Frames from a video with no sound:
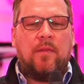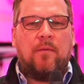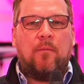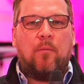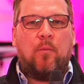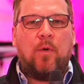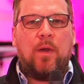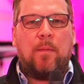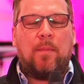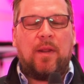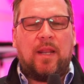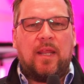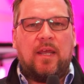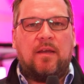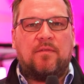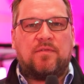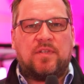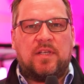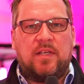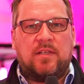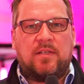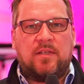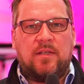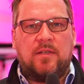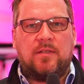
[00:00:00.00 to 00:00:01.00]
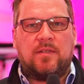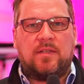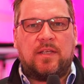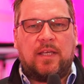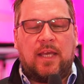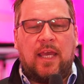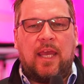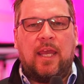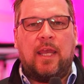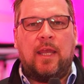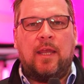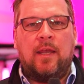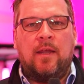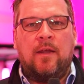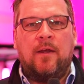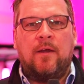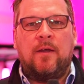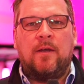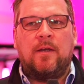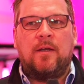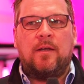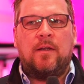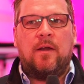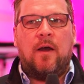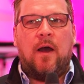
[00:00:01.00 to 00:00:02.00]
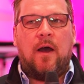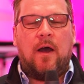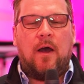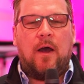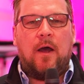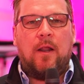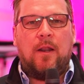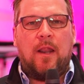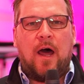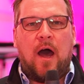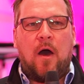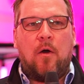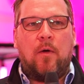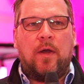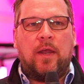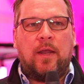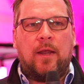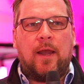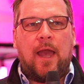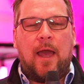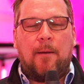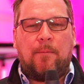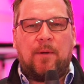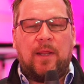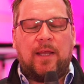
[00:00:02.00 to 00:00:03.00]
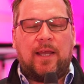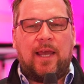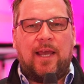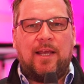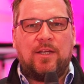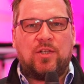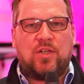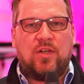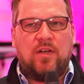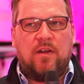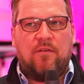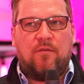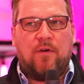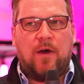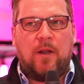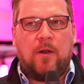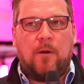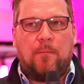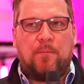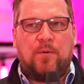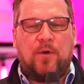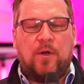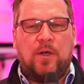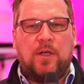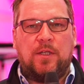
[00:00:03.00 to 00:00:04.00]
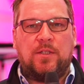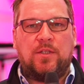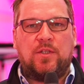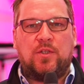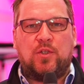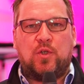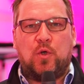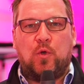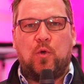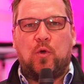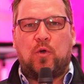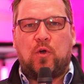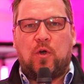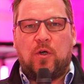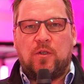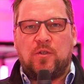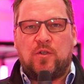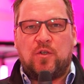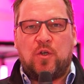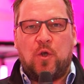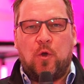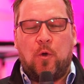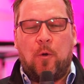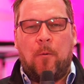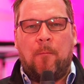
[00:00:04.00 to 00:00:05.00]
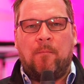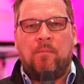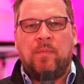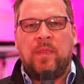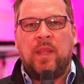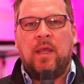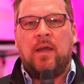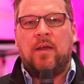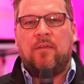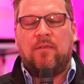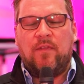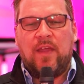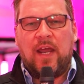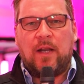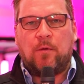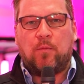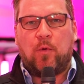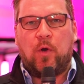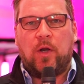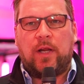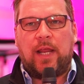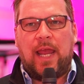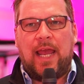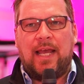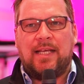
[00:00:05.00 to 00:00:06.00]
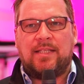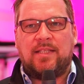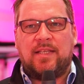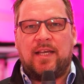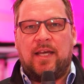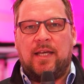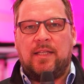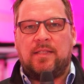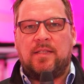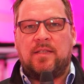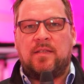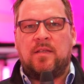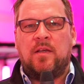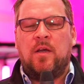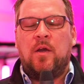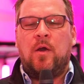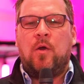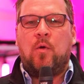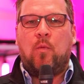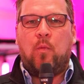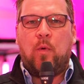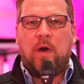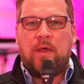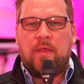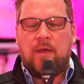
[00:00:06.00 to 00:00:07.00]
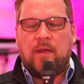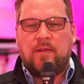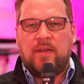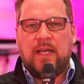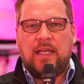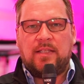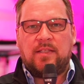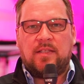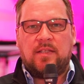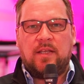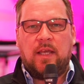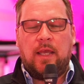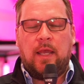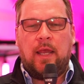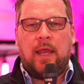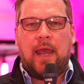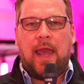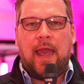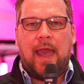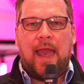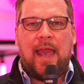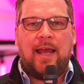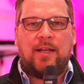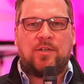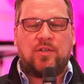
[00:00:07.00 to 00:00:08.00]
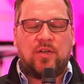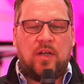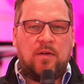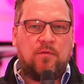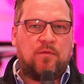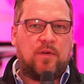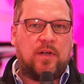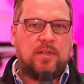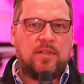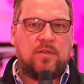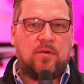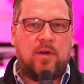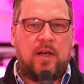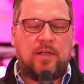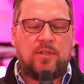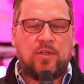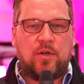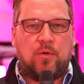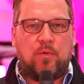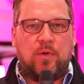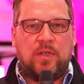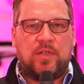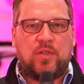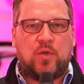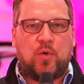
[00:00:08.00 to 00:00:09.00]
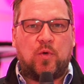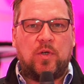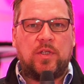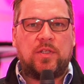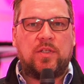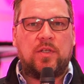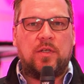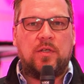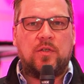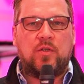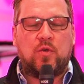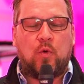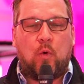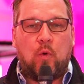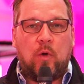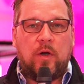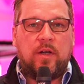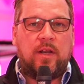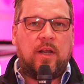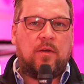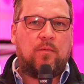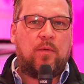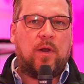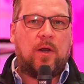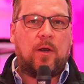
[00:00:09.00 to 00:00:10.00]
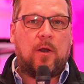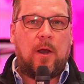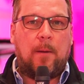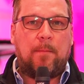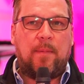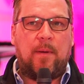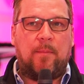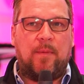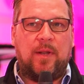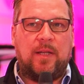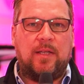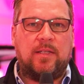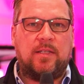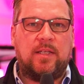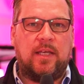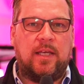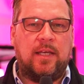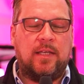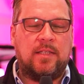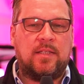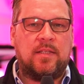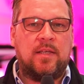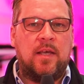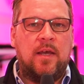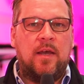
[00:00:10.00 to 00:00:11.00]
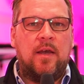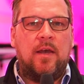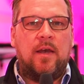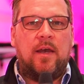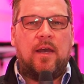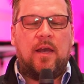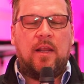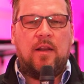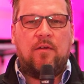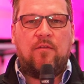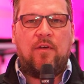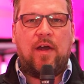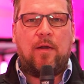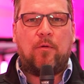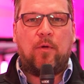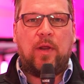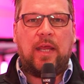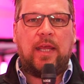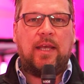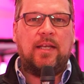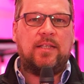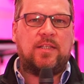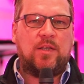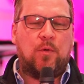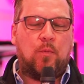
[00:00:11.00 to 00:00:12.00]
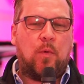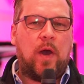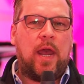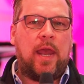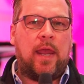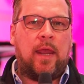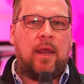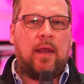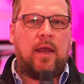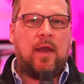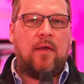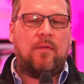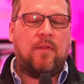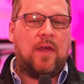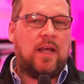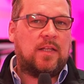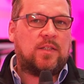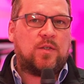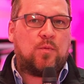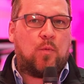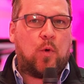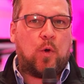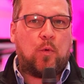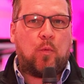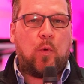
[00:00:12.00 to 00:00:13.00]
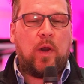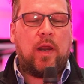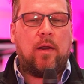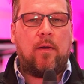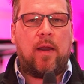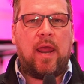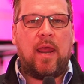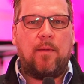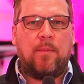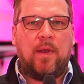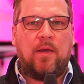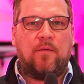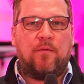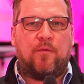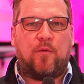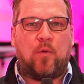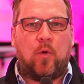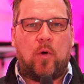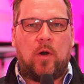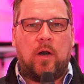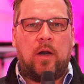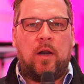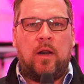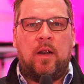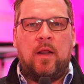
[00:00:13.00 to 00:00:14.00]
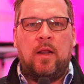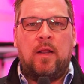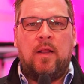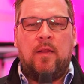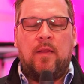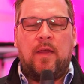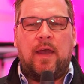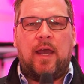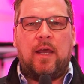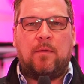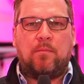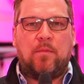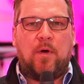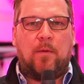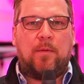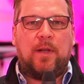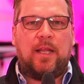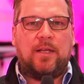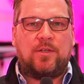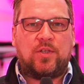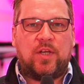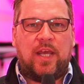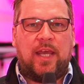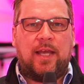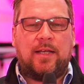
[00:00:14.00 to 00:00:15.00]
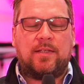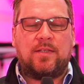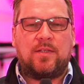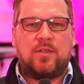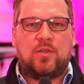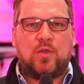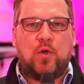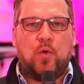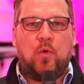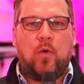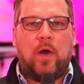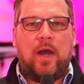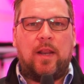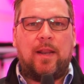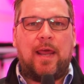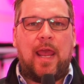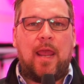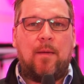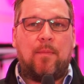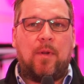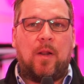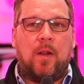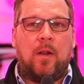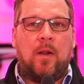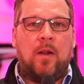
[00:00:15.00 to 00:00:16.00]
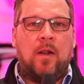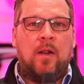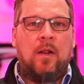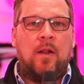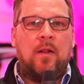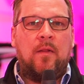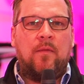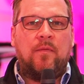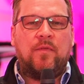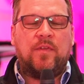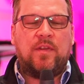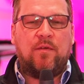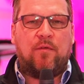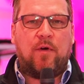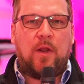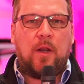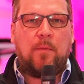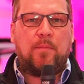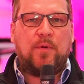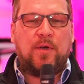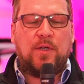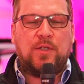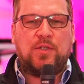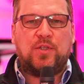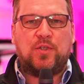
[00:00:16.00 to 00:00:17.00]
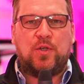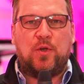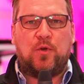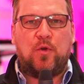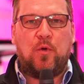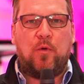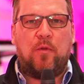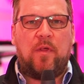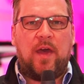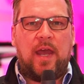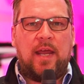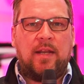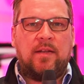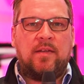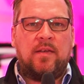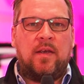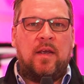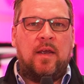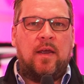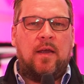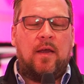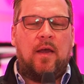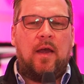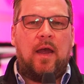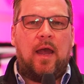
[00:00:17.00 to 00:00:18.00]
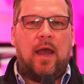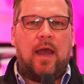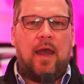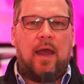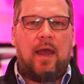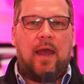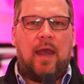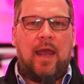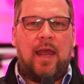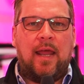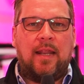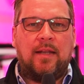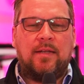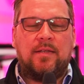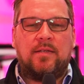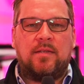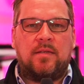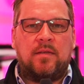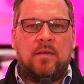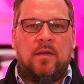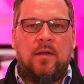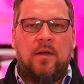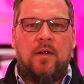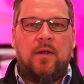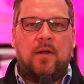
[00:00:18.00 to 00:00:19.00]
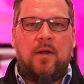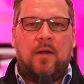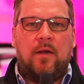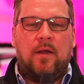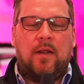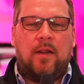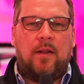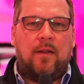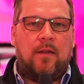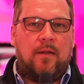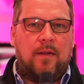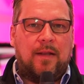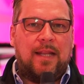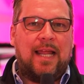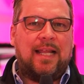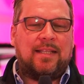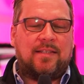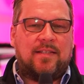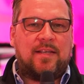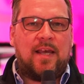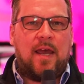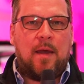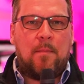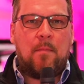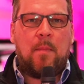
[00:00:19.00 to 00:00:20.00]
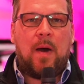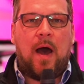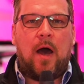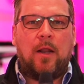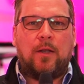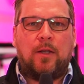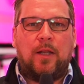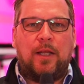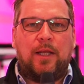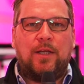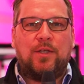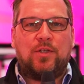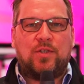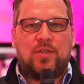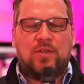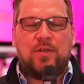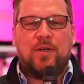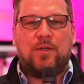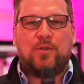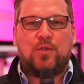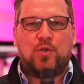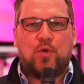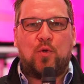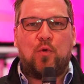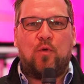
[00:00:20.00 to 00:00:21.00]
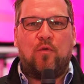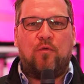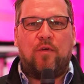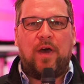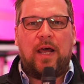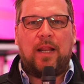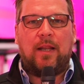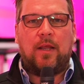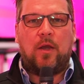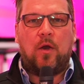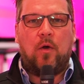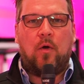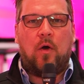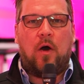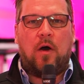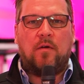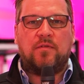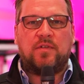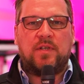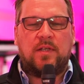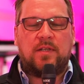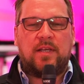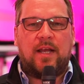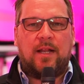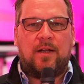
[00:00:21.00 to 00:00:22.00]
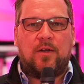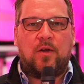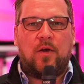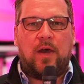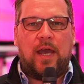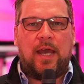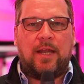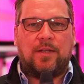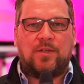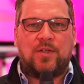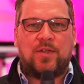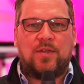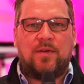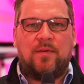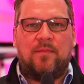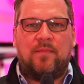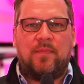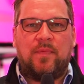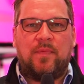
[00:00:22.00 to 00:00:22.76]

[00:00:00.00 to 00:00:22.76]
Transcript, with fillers: we believe this is key allowing application developers to consume network assets, whether that's the edge infrastructure resources or network capabilities, in a very easy way. And that's what we are aiming for at Mobile MobiledgeX to enable developers to do that and let them unleash the true value of the telco edge.